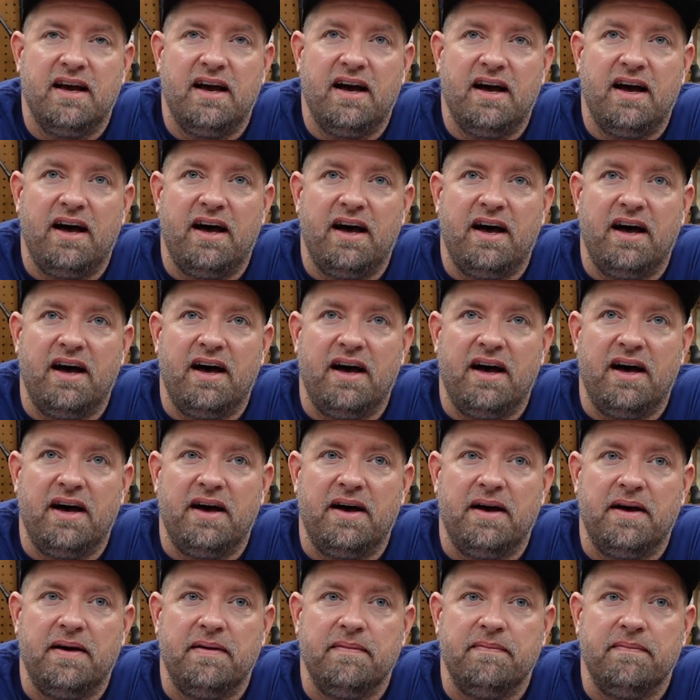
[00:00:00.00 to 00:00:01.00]

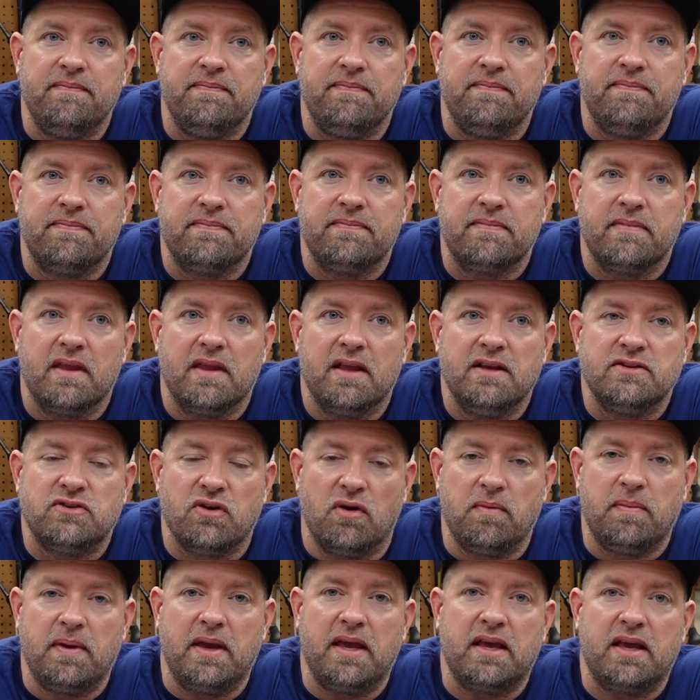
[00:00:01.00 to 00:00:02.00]
So
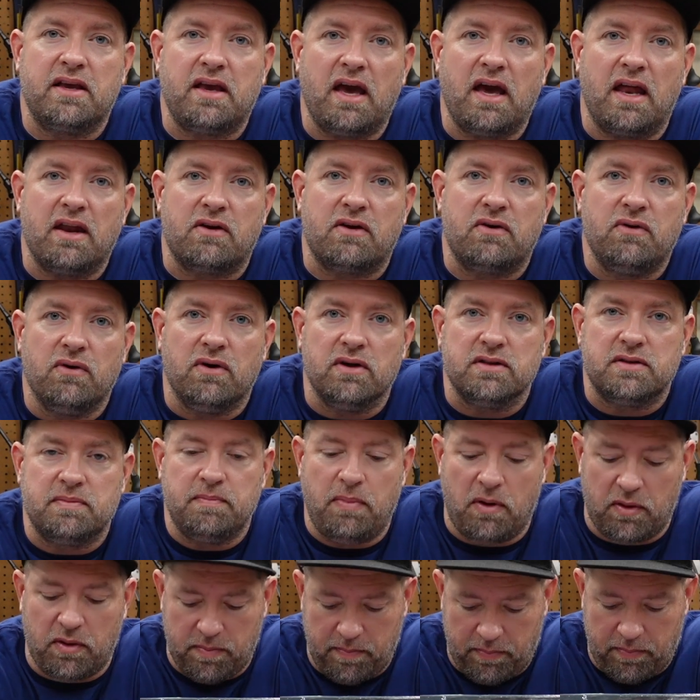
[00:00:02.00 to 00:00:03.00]
it'd be kind of cool to
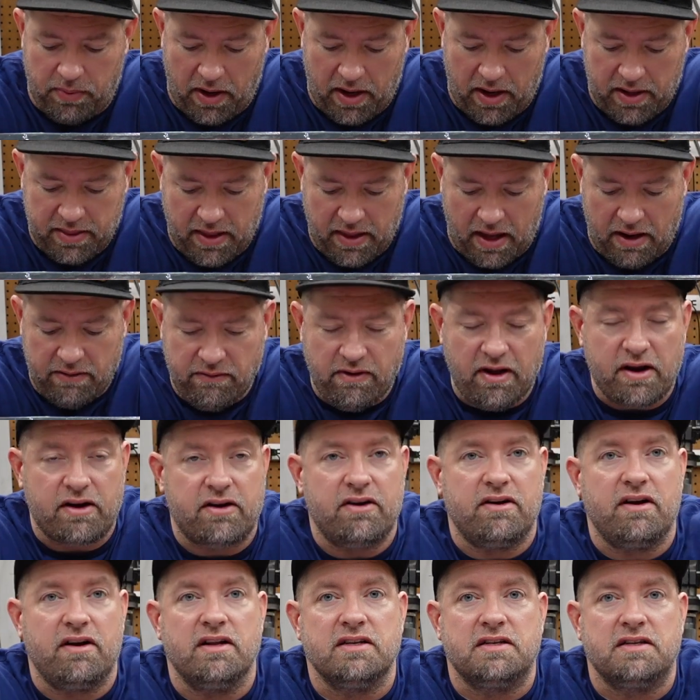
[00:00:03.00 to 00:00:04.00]
both break that
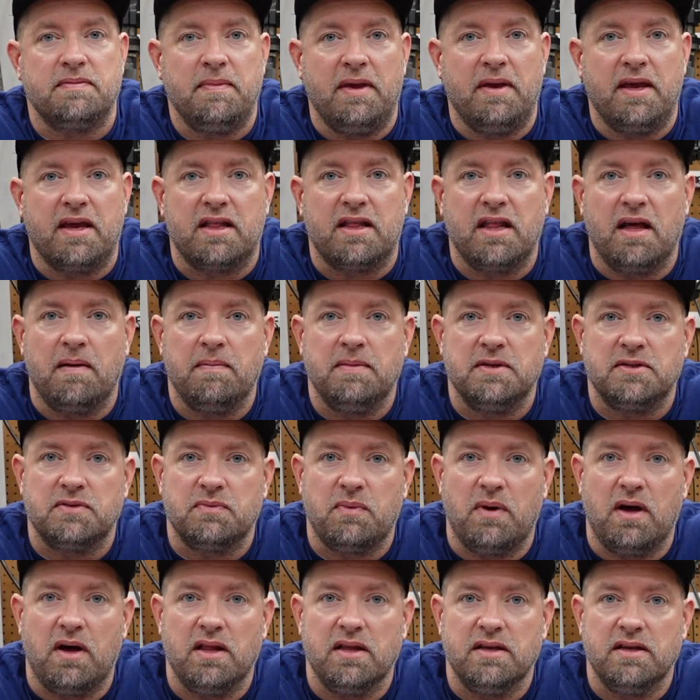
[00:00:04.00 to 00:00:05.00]
record on Tamiya Club as
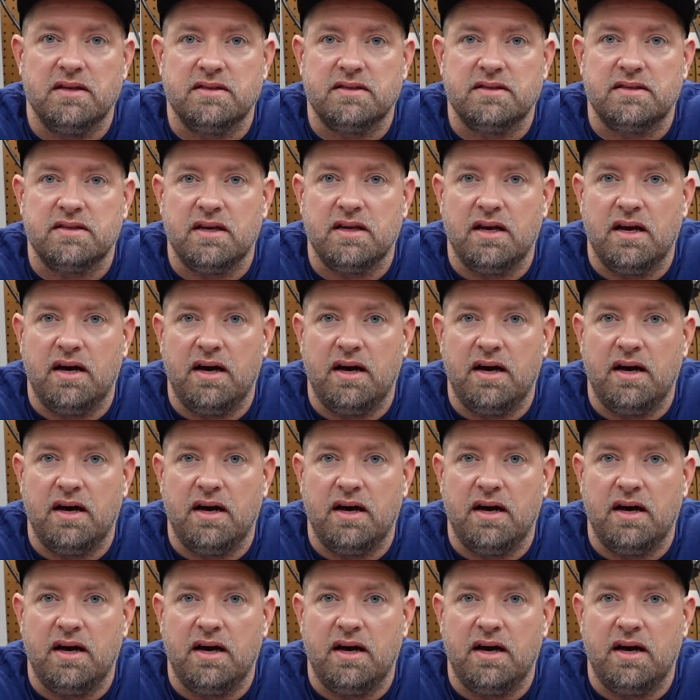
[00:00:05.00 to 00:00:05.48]
well as